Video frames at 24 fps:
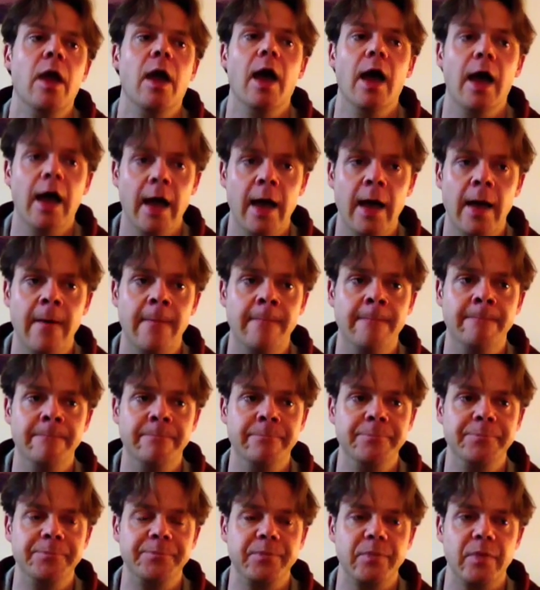
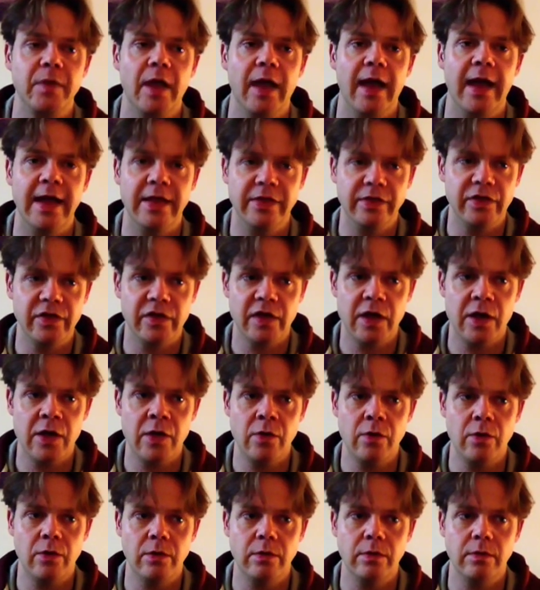And
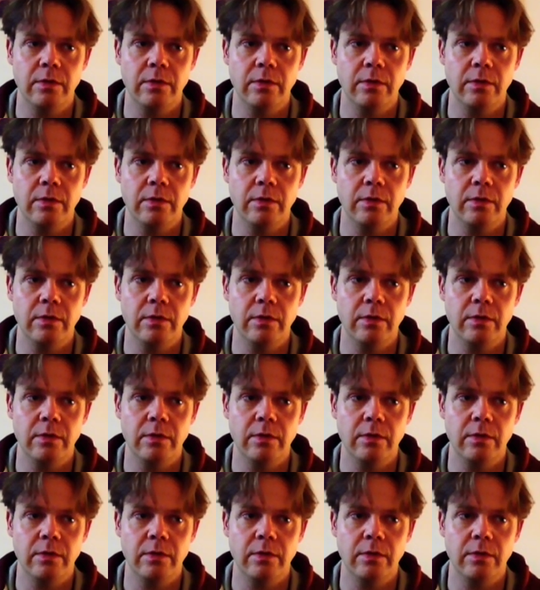so